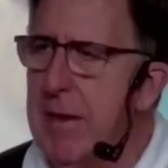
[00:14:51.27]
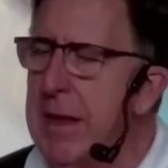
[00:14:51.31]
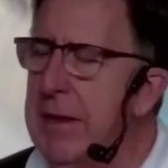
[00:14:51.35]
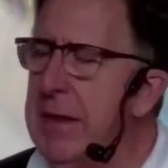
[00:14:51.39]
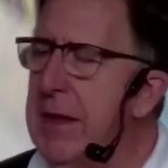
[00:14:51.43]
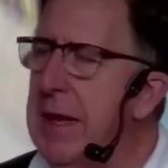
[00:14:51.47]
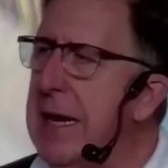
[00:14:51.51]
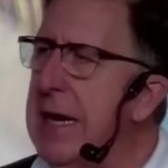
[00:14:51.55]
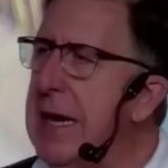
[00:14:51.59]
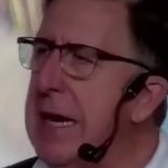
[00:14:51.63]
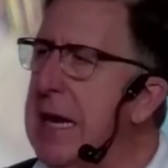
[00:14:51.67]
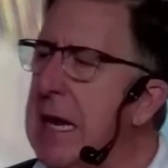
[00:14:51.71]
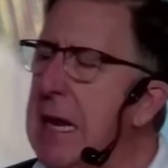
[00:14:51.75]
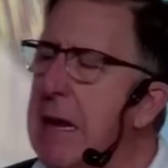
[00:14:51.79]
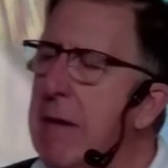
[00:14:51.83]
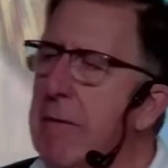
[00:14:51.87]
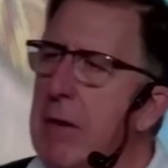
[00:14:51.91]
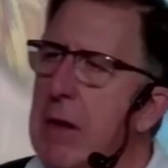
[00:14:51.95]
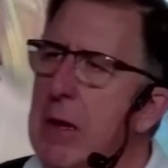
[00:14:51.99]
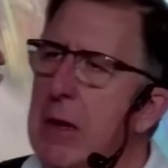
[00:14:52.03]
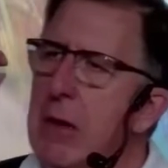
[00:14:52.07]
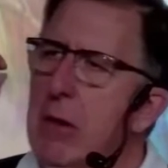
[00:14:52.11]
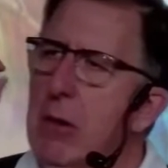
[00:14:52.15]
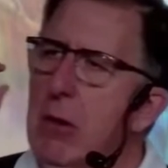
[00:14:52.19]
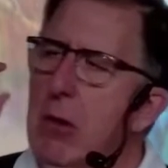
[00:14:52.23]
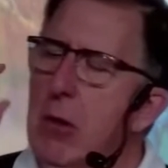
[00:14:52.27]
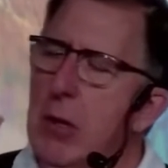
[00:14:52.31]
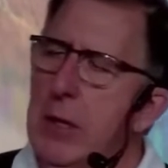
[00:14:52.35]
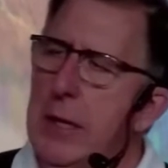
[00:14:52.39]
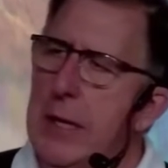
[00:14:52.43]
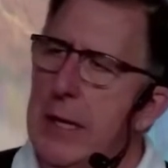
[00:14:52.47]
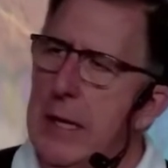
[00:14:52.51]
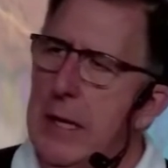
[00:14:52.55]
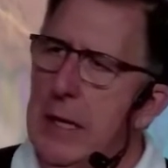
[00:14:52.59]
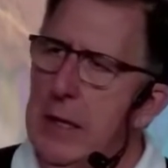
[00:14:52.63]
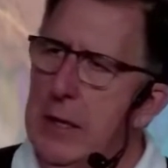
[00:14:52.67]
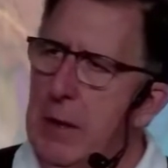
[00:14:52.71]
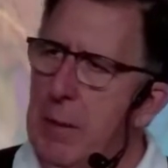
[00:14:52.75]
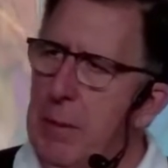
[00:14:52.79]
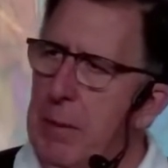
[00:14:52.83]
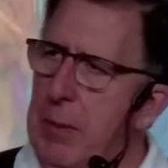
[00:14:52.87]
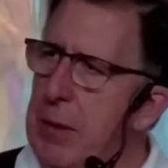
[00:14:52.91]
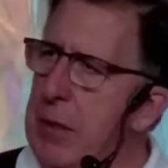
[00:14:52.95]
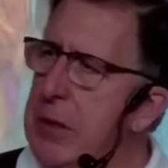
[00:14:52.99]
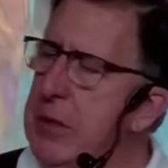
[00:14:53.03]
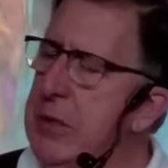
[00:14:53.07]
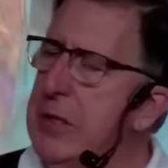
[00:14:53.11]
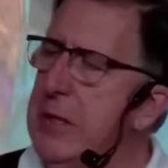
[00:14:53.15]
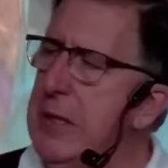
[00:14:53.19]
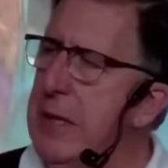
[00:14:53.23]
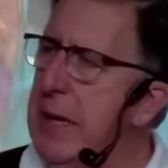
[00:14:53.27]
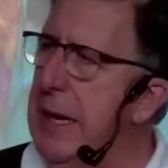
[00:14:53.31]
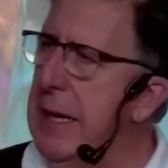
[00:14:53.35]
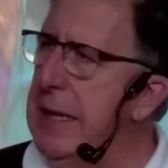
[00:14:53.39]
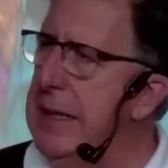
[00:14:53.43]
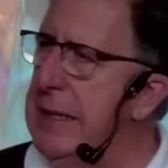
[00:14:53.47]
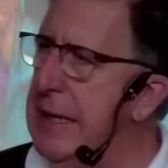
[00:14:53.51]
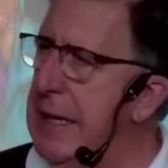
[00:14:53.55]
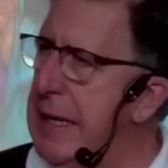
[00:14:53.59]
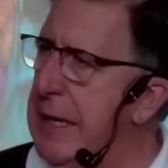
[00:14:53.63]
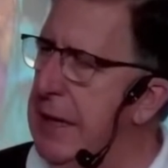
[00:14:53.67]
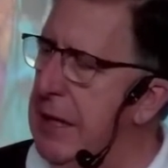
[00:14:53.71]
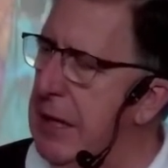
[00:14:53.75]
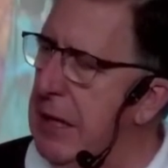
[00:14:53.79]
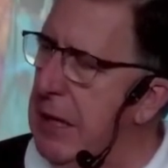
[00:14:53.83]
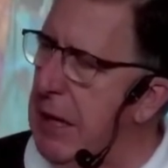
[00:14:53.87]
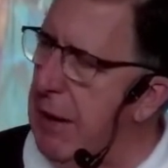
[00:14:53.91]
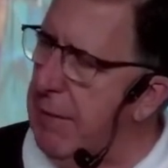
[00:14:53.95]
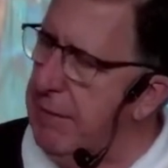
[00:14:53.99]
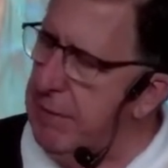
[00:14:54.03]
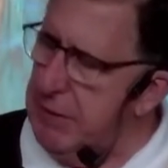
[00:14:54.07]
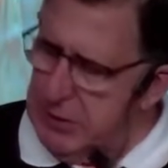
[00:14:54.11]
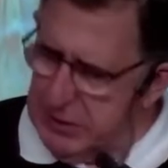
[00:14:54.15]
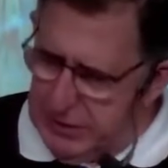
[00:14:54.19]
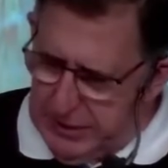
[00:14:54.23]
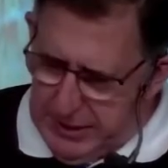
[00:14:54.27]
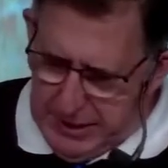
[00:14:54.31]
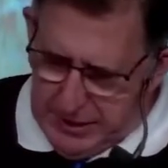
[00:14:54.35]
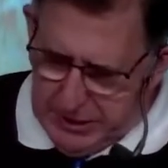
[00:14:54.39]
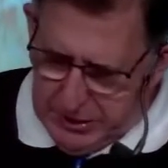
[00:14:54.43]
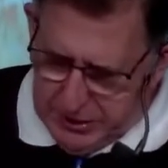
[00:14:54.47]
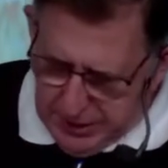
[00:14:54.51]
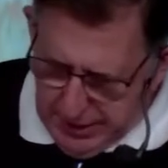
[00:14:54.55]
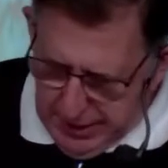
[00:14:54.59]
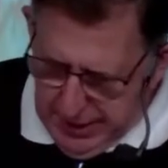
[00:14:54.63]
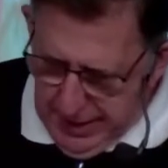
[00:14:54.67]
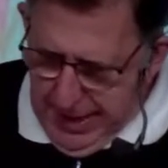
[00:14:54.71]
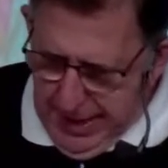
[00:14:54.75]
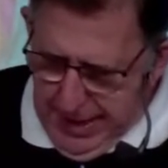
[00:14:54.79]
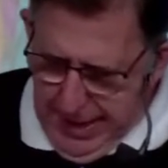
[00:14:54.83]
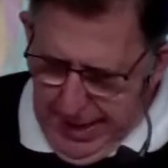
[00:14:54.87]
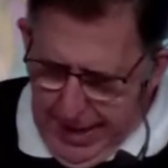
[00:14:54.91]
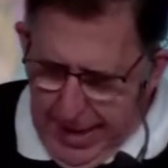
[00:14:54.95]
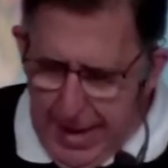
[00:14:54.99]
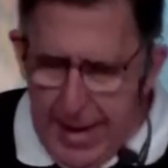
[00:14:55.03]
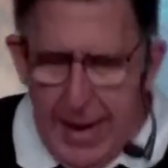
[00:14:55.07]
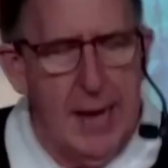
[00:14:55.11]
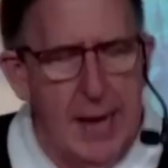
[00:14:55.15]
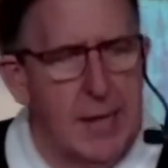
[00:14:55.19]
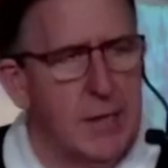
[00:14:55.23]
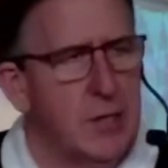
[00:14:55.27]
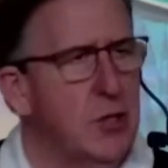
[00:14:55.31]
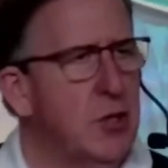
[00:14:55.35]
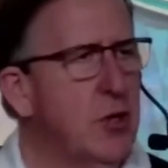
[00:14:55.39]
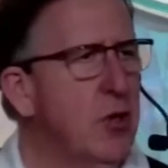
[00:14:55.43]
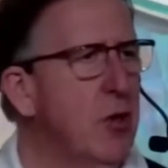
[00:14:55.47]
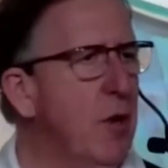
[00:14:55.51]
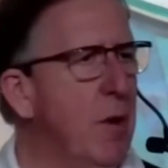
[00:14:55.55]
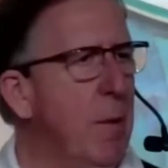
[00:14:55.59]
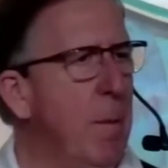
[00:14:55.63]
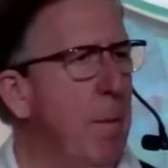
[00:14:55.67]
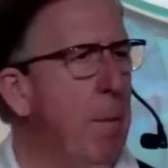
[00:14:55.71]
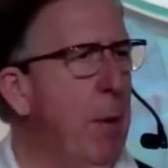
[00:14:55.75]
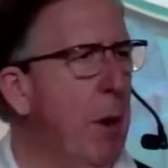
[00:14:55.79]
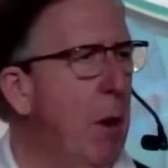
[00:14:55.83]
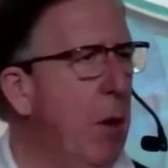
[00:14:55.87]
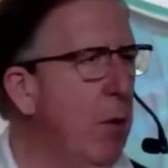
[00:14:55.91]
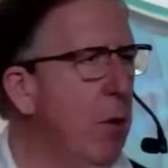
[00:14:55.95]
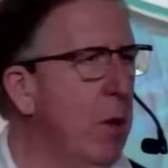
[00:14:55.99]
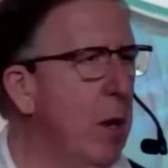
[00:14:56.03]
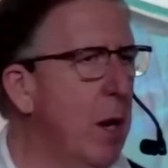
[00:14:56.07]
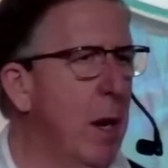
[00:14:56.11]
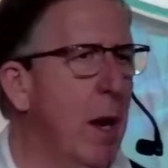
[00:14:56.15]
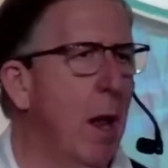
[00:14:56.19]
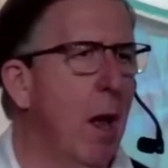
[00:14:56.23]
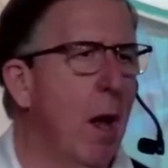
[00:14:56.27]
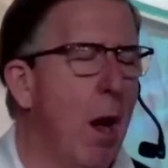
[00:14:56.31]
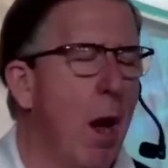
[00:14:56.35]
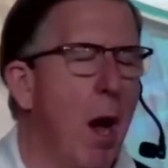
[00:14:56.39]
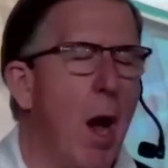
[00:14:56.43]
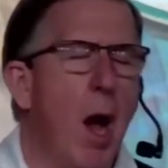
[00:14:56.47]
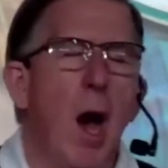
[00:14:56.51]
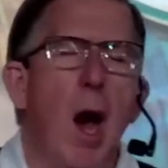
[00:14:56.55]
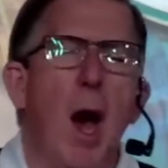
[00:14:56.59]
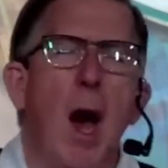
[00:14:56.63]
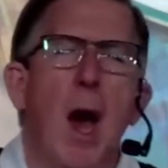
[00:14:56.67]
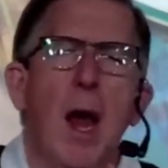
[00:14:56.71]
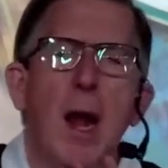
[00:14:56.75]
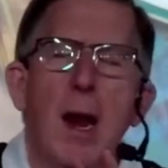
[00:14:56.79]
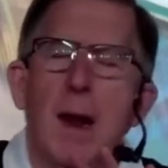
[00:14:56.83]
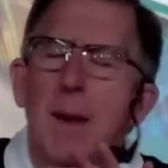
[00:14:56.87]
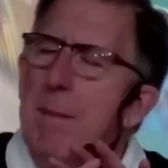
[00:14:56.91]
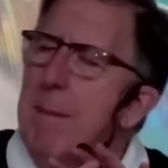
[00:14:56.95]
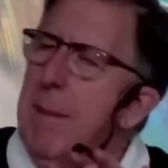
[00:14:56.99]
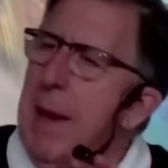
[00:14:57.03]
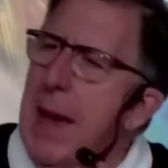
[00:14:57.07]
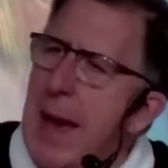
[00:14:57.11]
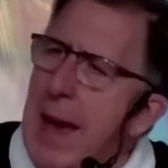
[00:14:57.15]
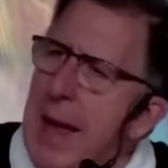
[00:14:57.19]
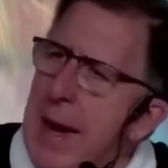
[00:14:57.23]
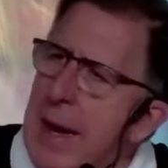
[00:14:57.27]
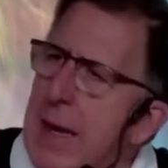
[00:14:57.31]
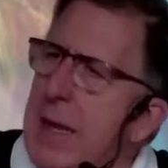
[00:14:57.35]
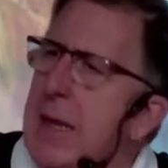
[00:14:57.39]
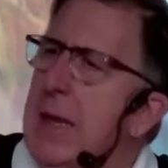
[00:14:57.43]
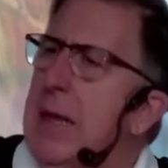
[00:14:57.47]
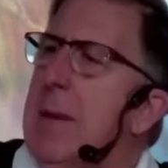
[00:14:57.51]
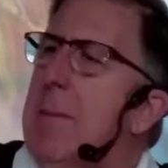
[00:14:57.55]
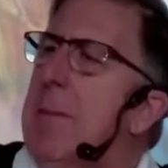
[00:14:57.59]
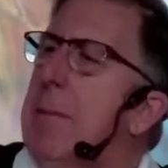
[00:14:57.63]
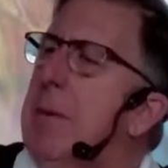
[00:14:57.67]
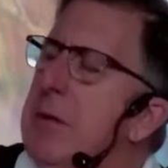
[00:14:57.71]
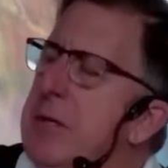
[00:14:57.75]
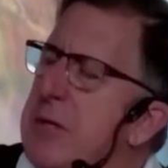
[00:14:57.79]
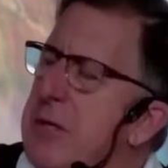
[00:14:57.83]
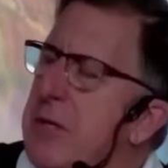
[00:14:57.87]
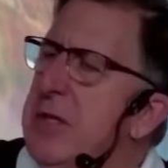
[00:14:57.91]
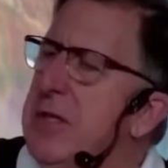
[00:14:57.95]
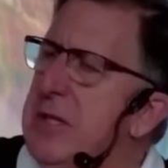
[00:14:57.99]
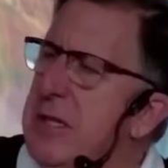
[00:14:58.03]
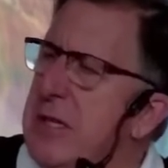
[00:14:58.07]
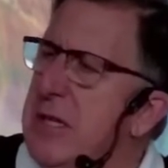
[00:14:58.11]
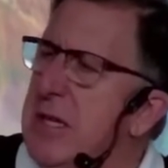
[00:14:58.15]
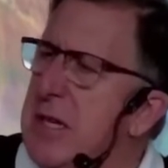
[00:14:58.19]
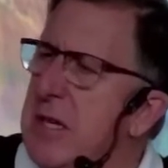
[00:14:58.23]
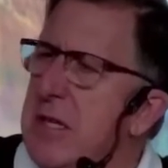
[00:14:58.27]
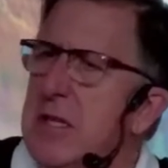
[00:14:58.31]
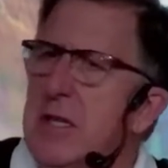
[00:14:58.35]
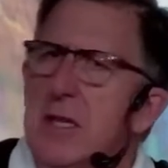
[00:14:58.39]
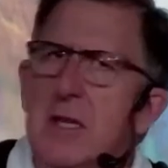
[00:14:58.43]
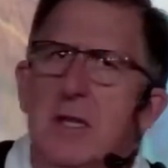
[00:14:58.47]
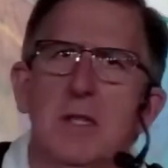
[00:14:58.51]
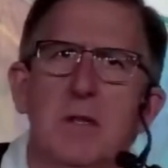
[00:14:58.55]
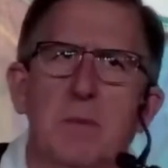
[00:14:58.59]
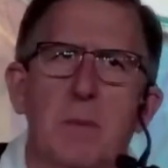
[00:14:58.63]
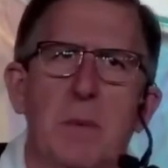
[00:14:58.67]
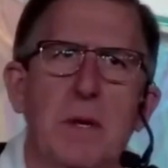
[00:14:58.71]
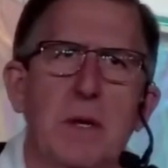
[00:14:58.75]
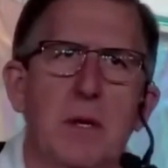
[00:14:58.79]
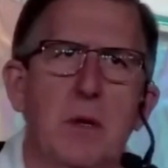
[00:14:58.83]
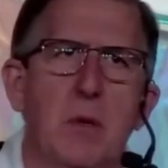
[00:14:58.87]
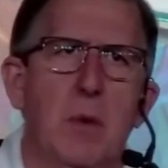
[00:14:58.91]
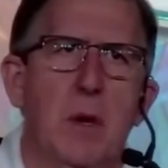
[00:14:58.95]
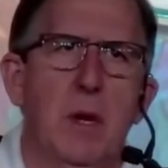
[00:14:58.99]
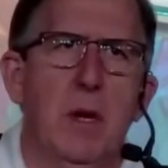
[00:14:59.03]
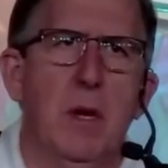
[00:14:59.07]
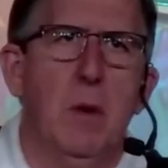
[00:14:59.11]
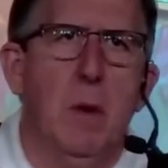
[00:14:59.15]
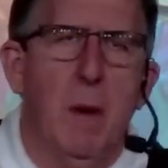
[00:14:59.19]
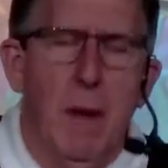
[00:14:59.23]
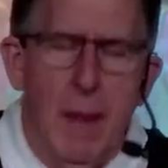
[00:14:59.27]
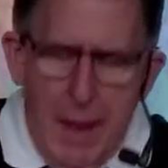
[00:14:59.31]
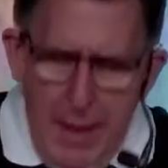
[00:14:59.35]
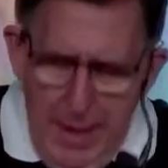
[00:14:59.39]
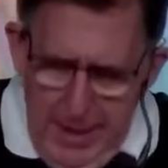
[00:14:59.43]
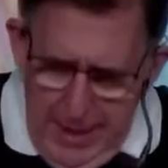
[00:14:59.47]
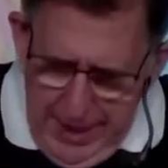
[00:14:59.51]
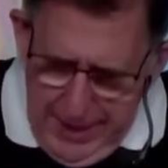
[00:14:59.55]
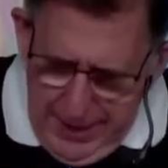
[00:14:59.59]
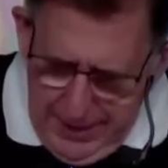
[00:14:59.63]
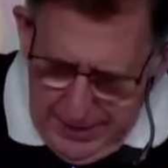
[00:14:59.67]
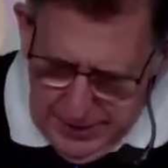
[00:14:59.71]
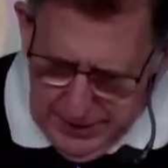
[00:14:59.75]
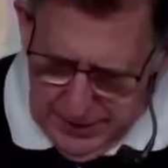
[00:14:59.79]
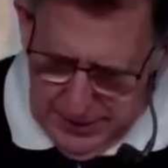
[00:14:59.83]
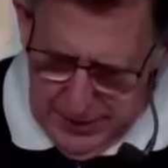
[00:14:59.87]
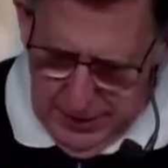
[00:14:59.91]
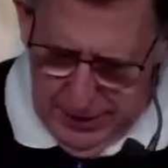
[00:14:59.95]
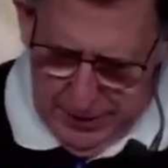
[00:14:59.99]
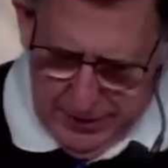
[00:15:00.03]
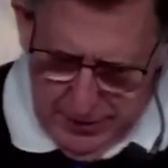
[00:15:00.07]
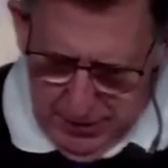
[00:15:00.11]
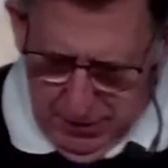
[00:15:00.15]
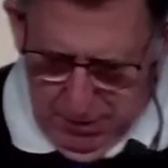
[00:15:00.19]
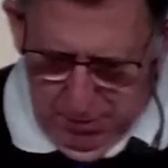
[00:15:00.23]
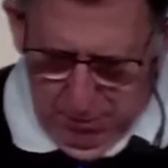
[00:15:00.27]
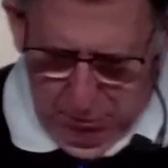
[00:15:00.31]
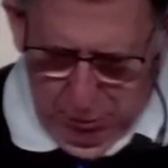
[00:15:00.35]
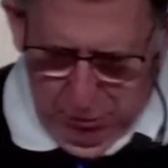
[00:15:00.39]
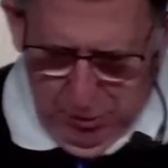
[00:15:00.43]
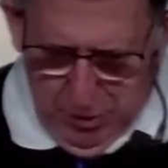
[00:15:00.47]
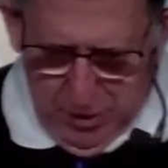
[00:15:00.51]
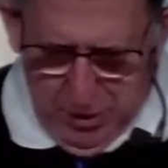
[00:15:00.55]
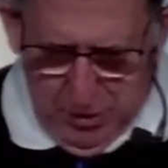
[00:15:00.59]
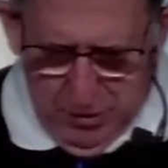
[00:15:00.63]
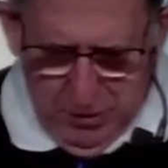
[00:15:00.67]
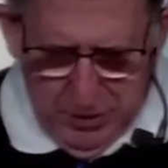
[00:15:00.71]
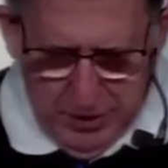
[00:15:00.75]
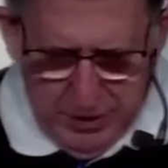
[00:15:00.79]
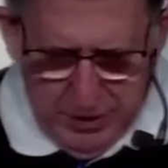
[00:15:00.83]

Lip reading: That even looking at the person in the conversation as your opponent automatically puts distance between you and doesn't bring you